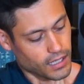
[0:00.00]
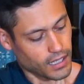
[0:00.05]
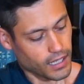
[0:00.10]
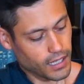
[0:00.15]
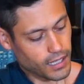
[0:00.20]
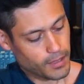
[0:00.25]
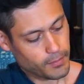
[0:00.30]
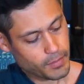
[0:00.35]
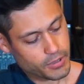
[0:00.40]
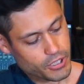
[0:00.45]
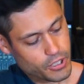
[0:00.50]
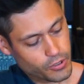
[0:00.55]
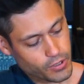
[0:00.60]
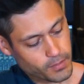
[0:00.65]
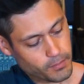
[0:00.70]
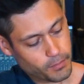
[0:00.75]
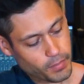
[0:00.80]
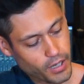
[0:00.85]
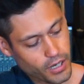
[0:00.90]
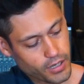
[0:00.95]
But you
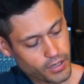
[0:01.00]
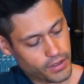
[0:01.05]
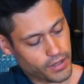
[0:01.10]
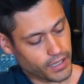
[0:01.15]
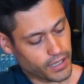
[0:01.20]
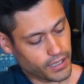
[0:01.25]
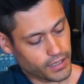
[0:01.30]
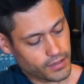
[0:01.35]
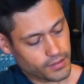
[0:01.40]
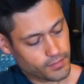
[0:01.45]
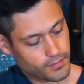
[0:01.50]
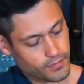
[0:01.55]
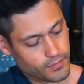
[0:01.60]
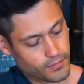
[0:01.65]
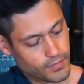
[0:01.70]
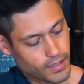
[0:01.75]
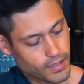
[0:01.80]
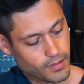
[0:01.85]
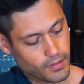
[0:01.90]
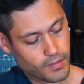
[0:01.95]
can bar there,
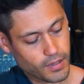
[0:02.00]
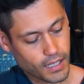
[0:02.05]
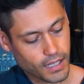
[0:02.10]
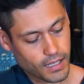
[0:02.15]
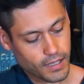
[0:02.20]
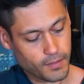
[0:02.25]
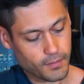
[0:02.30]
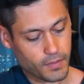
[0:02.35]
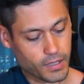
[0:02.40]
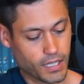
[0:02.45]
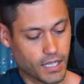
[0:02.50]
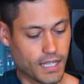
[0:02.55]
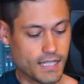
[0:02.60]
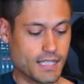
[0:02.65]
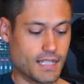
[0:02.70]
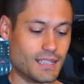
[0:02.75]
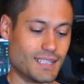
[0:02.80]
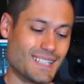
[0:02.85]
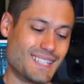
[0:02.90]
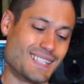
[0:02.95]

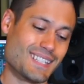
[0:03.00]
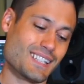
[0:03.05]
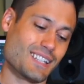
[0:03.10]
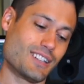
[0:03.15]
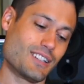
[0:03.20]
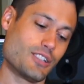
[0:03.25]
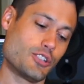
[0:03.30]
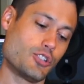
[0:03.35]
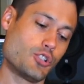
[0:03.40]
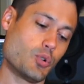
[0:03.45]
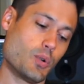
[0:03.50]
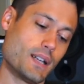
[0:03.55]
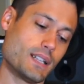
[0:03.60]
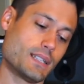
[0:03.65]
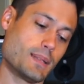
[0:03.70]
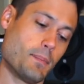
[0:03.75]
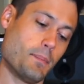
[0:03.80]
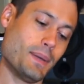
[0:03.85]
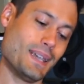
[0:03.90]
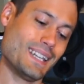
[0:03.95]
causing this joint
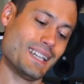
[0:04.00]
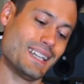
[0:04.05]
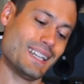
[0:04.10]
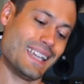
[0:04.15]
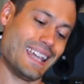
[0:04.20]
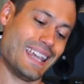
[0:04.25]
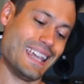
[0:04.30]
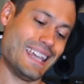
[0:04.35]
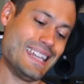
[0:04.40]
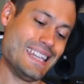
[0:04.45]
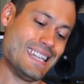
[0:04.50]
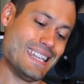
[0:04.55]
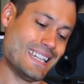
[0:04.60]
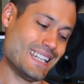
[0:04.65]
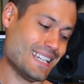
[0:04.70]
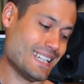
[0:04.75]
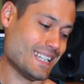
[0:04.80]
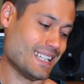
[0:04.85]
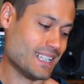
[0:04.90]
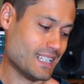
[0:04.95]
to bend
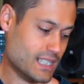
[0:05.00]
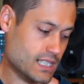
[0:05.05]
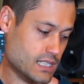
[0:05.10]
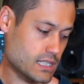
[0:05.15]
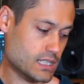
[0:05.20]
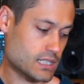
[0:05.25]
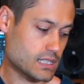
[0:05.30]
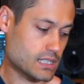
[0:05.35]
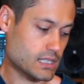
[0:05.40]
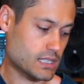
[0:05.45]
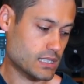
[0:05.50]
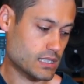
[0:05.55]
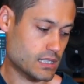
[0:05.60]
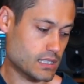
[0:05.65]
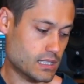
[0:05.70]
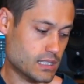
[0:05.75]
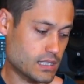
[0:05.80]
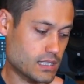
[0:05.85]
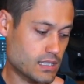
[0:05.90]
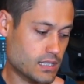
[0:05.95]
in.
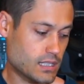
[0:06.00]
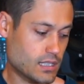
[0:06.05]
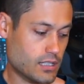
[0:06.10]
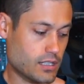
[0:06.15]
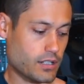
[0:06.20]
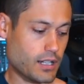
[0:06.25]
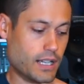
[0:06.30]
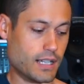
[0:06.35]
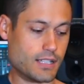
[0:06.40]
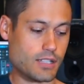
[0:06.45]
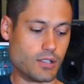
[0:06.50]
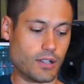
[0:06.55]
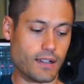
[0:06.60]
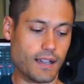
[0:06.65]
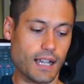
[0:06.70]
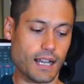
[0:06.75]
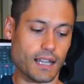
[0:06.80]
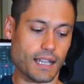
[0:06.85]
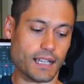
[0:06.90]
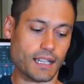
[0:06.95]
All right, so I
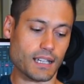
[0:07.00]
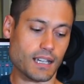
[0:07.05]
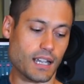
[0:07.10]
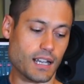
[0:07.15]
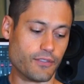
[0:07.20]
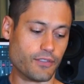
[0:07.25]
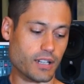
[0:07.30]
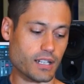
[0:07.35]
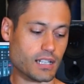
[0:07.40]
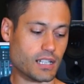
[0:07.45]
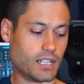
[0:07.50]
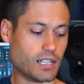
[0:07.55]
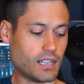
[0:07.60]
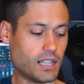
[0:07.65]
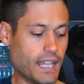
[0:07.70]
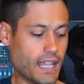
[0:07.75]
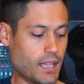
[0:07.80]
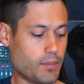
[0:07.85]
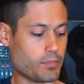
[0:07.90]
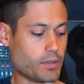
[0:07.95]
got like kind of a
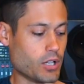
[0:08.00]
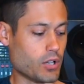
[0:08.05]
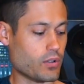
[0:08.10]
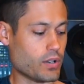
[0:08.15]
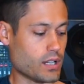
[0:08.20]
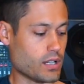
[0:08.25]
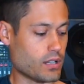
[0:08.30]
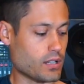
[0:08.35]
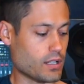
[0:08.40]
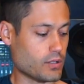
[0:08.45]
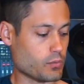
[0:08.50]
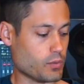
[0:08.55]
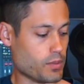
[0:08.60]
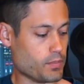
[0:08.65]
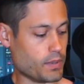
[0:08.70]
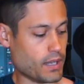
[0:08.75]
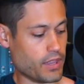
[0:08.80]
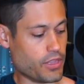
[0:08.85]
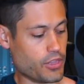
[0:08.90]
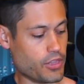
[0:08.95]
clamp going on with
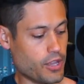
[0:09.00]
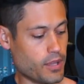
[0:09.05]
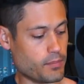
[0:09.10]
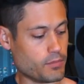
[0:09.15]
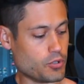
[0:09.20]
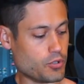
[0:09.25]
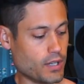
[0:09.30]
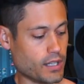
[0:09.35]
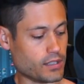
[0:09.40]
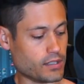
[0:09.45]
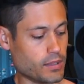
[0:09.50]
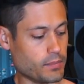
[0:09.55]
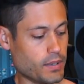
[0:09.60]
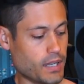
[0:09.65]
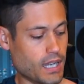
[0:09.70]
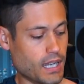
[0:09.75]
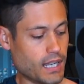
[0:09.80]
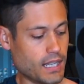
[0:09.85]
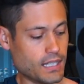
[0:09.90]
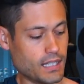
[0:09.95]
my thumb directly
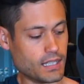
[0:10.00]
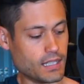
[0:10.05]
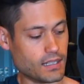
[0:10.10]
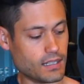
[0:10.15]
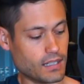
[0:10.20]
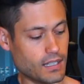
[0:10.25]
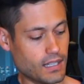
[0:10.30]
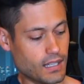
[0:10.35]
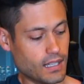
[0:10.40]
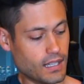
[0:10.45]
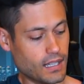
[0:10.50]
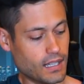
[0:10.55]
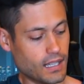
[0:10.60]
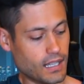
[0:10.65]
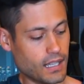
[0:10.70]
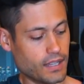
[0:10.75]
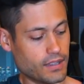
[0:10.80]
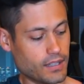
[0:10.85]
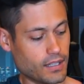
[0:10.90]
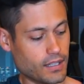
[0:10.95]
behind it,
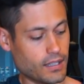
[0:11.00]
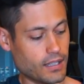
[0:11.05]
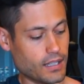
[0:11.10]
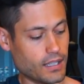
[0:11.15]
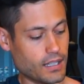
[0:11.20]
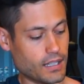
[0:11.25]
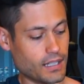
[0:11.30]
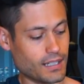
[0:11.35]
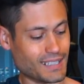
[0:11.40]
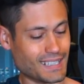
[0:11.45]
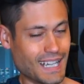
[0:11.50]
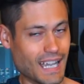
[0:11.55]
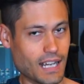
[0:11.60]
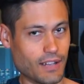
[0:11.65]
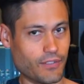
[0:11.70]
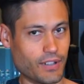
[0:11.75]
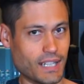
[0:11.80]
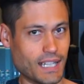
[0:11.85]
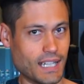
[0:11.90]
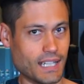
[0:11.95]
and a kind
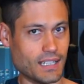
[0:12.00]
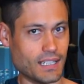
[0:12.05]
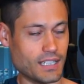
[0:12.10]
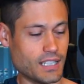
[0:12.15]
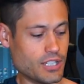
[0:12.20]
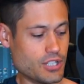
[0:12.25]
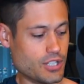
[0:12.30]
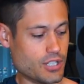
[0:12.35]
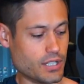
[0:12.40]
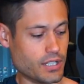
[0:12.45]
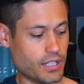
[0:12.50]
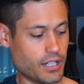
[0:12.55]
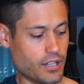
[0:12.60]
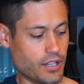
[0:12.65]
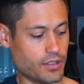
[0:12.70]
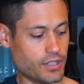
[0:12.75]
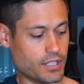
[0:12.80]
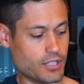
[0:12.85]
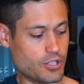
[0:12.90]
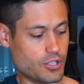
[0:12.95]
of an indentation here
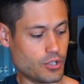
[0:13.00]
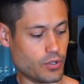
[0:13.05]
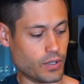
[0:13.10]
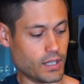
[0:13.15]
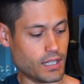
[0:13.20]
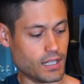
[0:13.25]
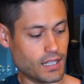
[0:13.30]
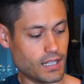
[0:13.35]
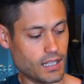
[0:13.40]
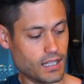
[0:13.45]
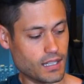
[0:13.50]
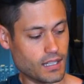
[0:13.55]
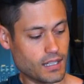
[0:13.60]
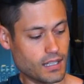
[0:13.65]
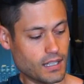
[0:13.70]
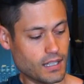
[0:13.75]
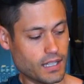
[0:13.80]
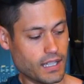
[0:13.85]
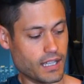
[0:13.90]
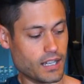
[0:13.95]
on this joint,
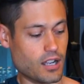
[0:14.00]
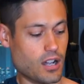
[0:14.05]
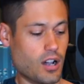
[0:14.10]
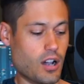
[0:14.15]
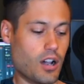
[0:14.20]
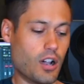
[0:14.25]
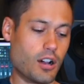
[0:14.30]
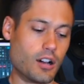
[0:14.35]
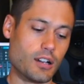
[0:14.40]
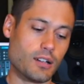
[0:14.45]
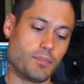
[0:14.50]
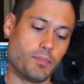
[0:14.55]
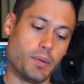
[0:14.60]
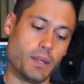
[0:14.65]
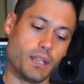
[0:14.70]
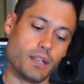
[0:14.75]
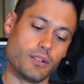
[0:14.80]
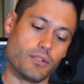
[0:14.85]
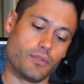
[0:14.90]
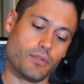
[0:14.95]
and a hard
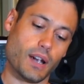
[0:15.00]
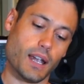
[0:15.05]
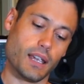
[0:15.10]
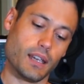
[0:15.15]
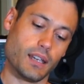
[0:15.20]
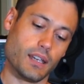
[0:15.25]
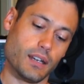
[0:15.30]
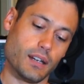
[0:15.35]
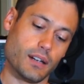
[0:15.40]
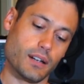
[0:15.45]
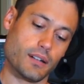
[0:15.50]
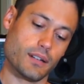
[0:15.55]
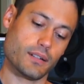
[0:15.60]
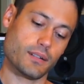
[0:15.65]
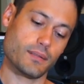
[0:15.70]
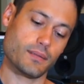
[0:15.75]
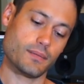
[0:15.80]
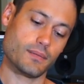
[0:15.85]
bend right here